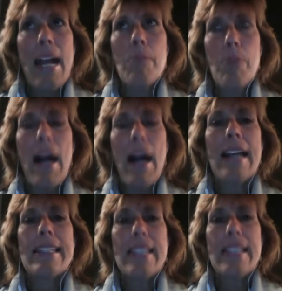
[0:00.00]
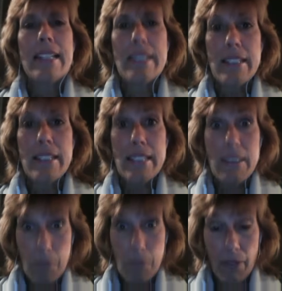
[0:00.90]
by the end of this
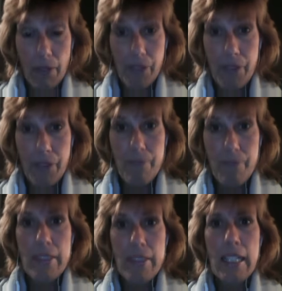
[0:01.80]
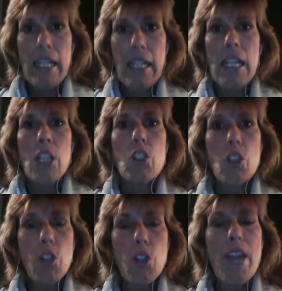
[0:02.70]
month
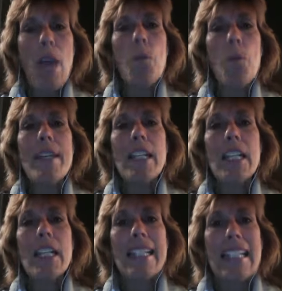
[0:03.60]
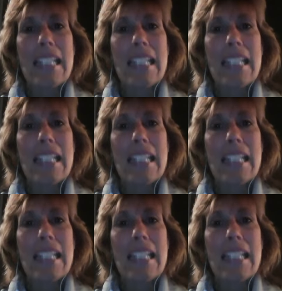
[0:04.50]
so that we can